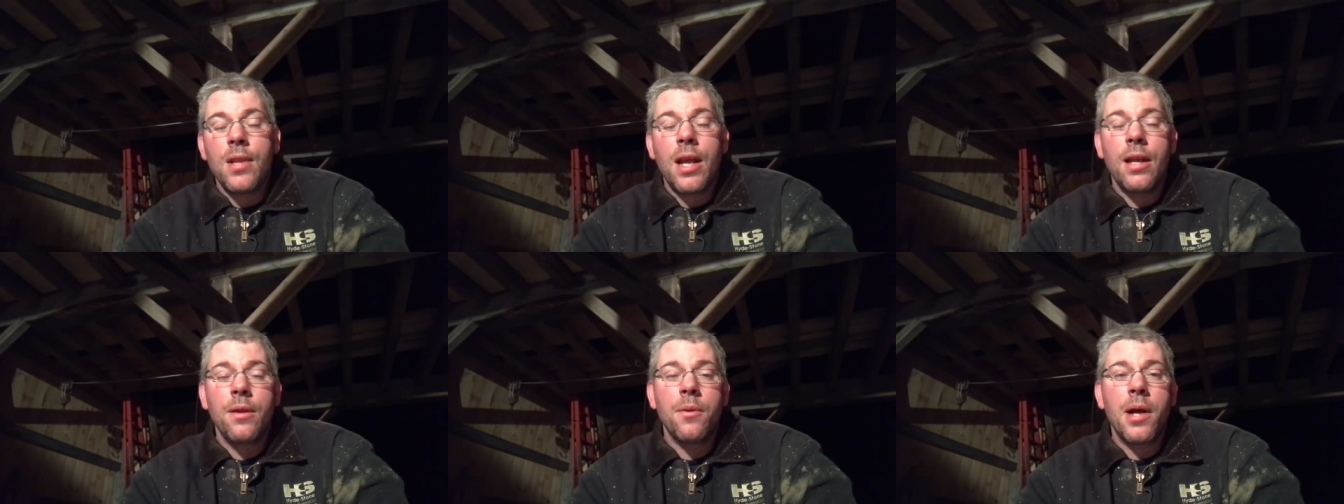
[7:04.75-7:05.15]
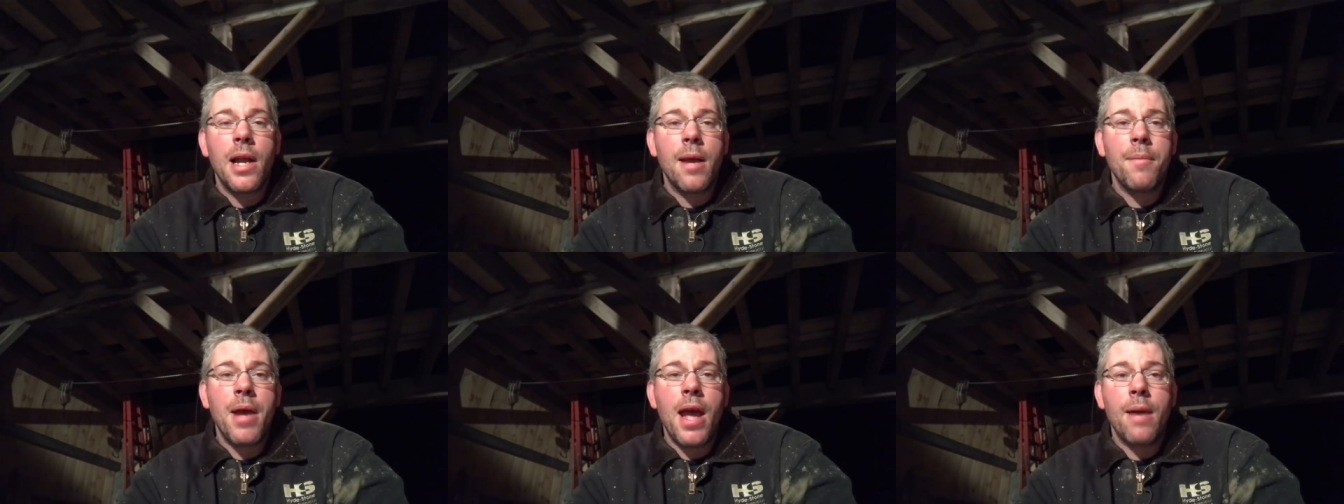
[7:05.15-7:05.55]

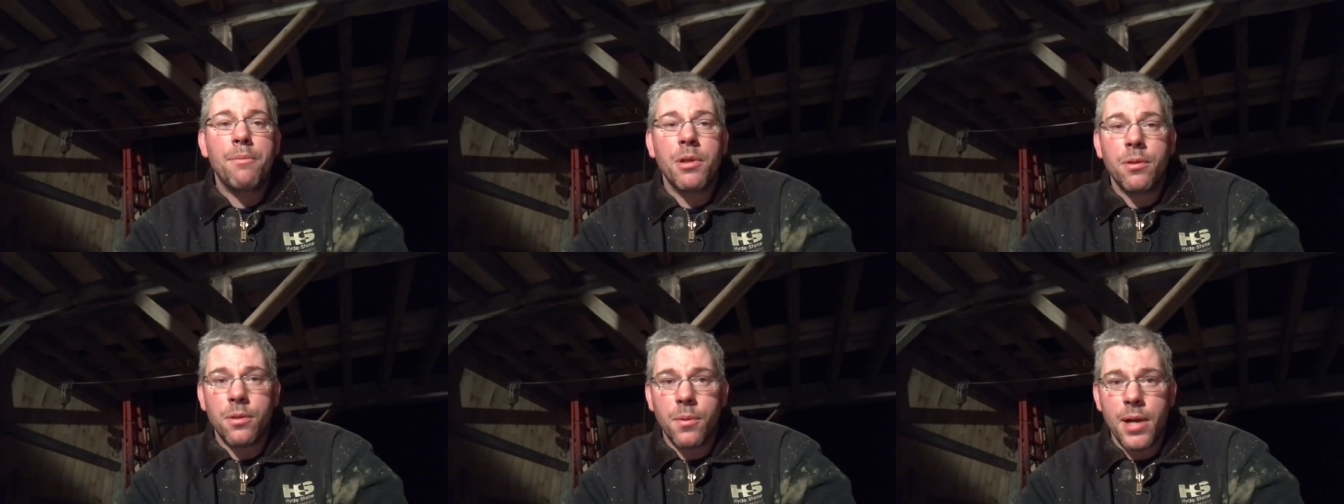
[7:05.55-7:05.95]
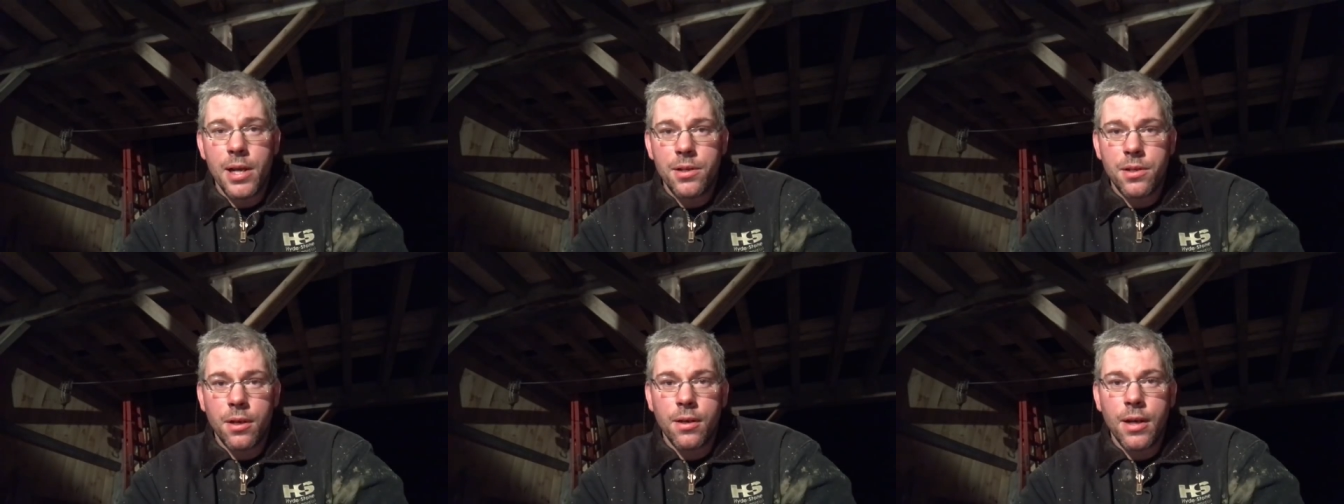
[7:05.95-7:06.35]
anyway, I'm happy with the way
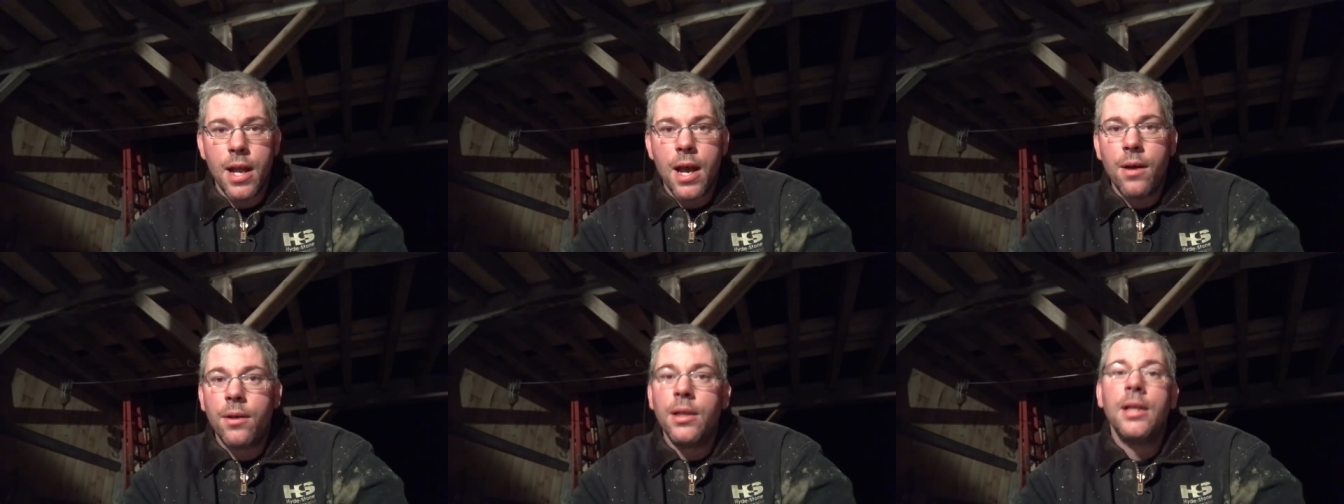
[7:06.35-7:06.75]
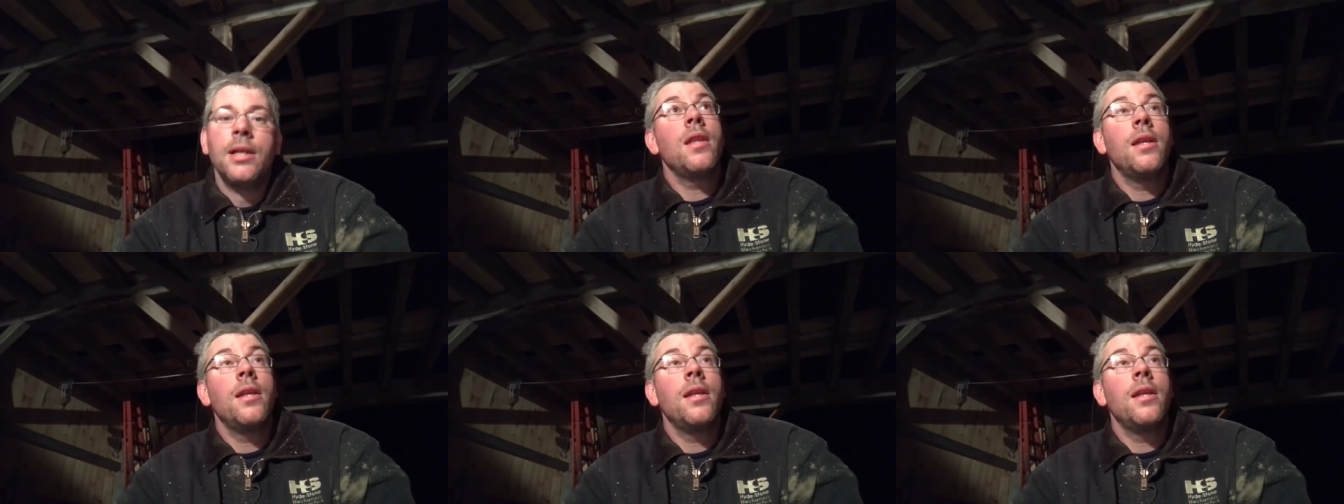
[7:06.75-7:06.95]
it turned out.